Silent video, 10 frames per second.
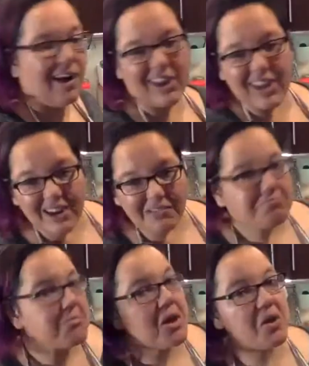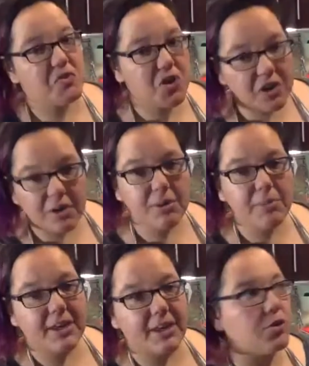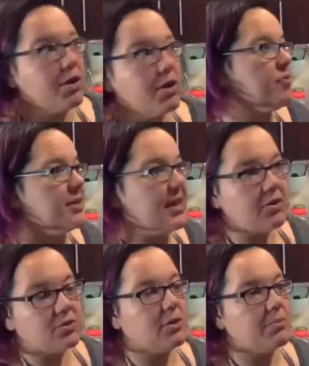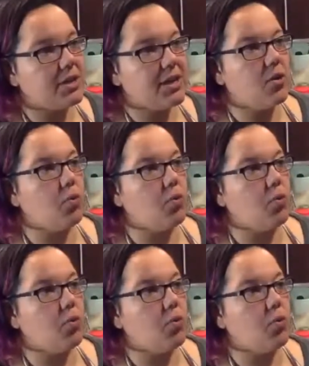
Again, if you're going to be making cream of potato something,